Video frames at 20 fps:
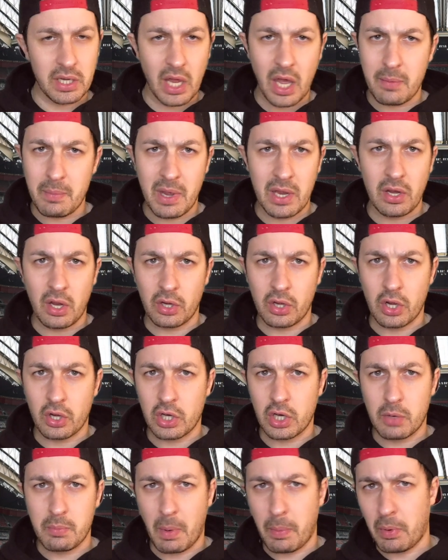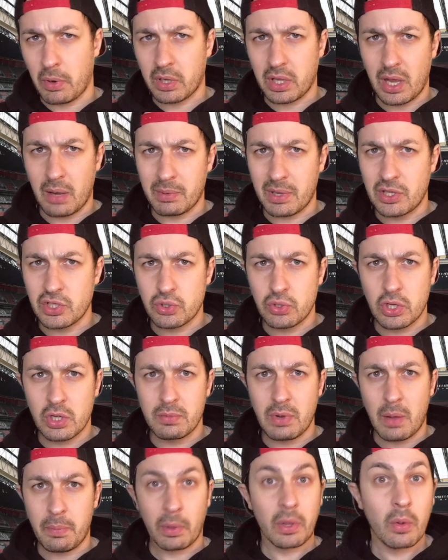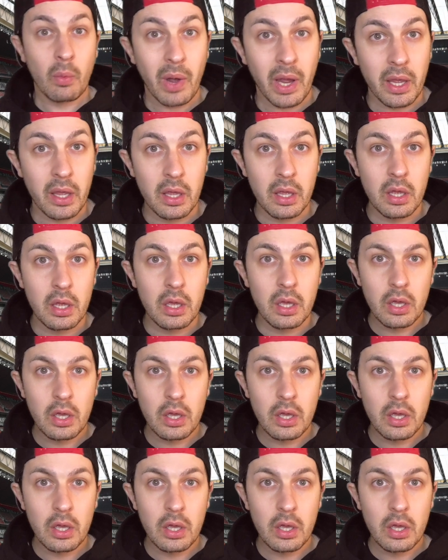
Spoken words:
No, mate, I've not got a gun in my pocket. I'm getting chewing gum out of my pocket. What?